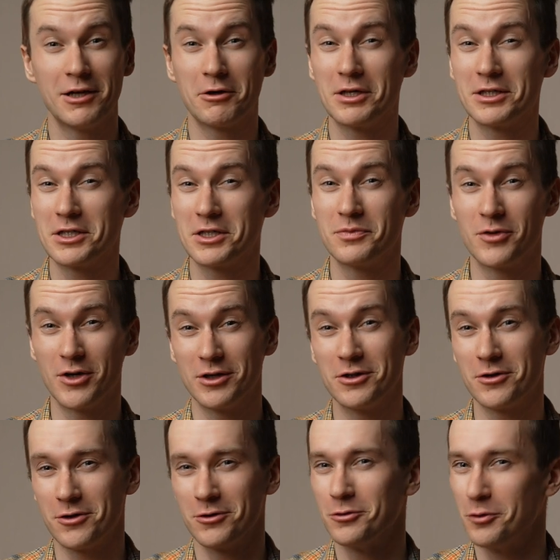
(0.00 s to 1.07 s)
you can just bring
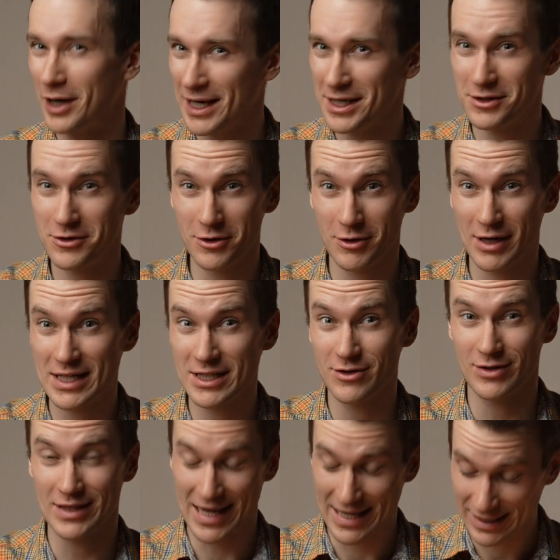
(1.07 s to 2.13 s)
your own wine to a
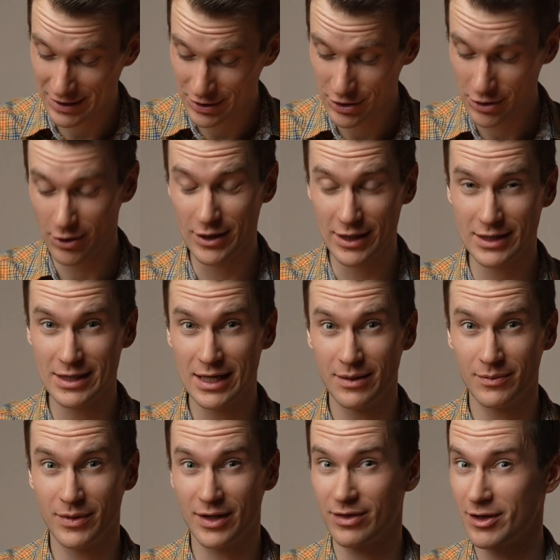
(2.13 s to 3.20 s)
restaurant and enjoy it,
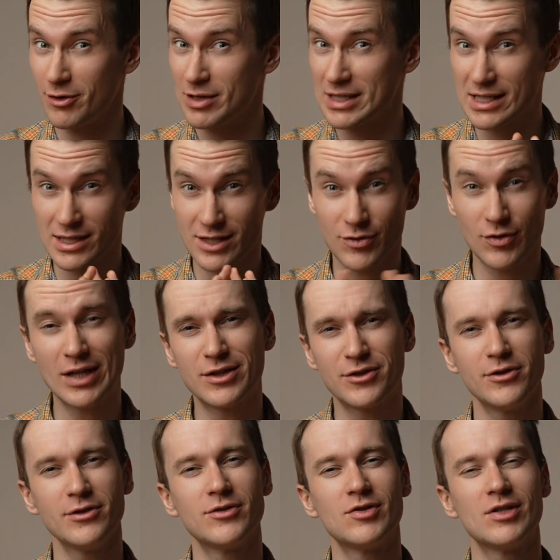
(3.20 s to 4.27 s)
but there is a strict
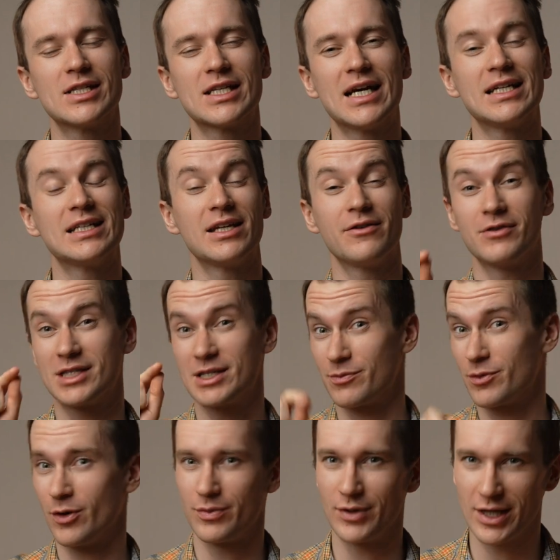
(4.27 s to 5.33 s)
rule to decide if it's
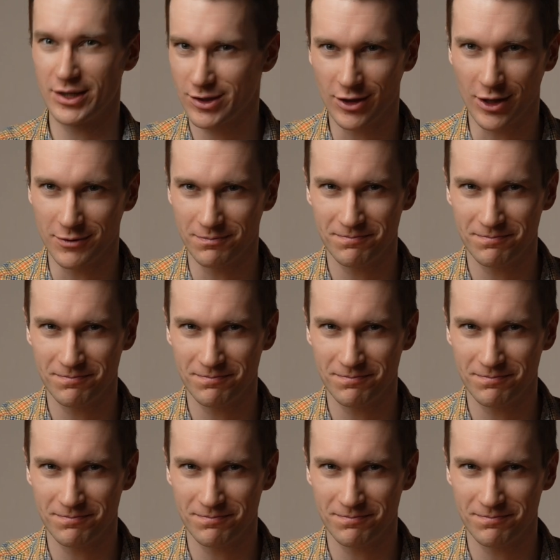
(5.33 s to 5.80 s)
appropriate or not.